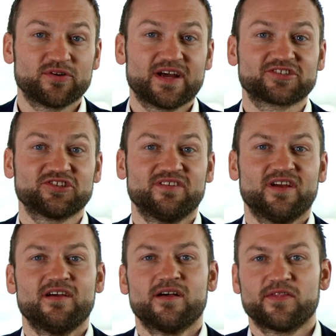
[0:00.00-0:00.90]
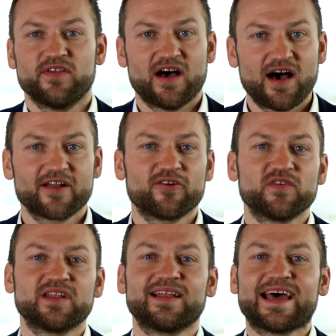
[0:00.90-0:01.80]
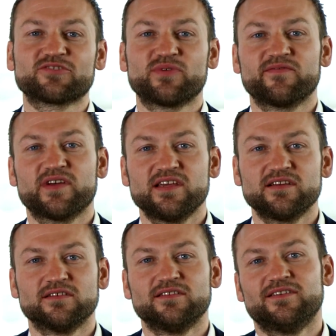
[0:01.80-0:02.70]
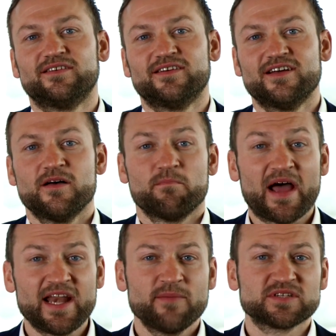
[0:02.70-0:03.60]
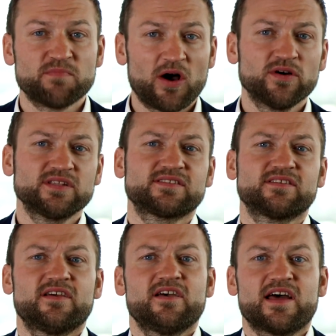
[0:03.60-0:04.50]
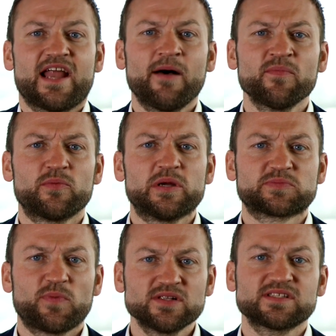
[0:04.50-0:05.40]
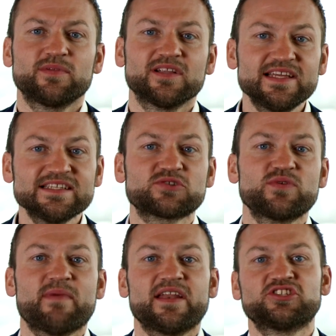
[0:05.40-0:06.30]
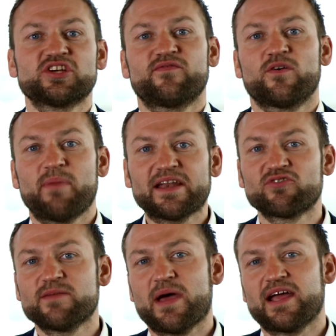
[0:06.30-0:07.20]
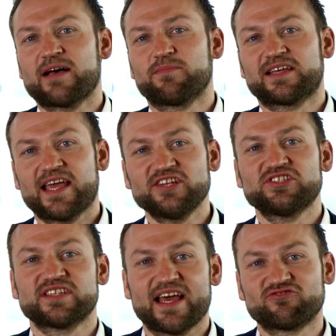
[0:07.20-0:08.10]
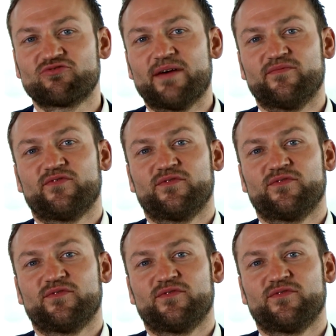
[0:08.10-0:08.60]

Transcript: production, the heart of an electric vehicle. My name is Moritz and I'm the responsible industry manager for battery pack applications at TRUMPF.